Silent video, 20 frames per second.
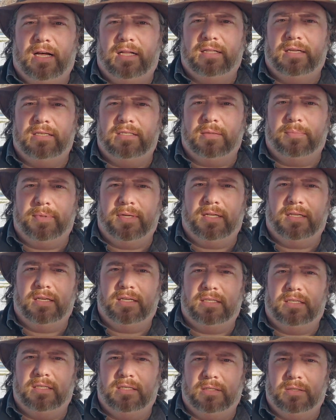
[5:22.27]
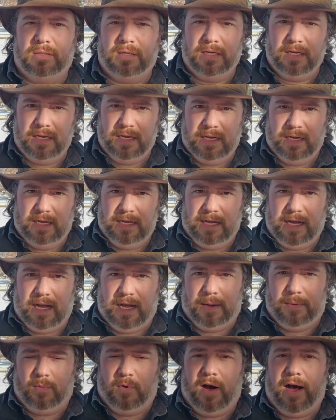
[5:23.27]
There's a building to
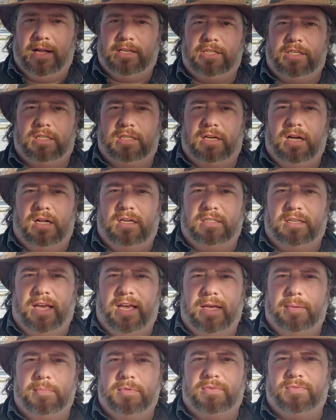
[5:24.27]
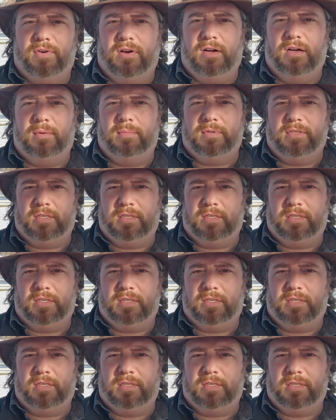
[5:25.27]
watch and call games from.